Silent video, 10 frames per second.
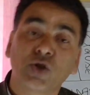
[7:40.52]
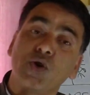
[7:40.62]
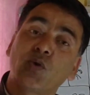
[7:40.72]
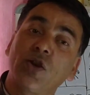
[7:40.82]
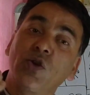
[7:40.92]
So
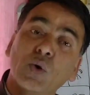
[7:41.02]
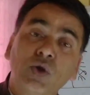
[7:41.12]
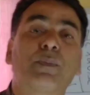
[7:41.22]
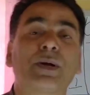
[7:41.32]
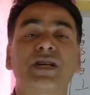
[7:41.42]
you can
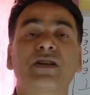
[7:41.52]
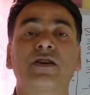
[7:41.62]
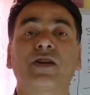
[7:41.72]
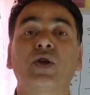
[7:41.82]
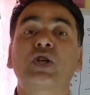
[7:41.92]
use
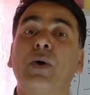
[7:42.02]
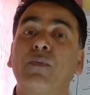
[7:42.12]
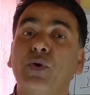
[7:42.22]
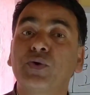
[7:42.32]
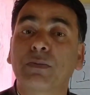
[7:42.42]
present continuous
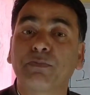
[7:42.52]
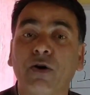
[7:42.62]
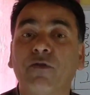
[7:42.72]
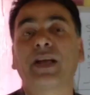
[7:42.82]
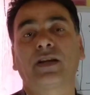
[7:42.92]
for future
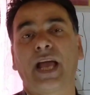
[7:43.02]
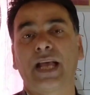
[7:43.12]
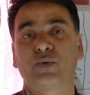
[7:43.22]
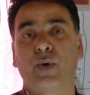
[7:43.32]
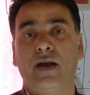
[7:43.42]
perfect
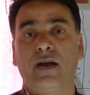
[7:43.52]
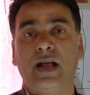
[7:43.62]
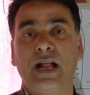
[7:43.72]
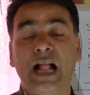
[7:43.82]
as well.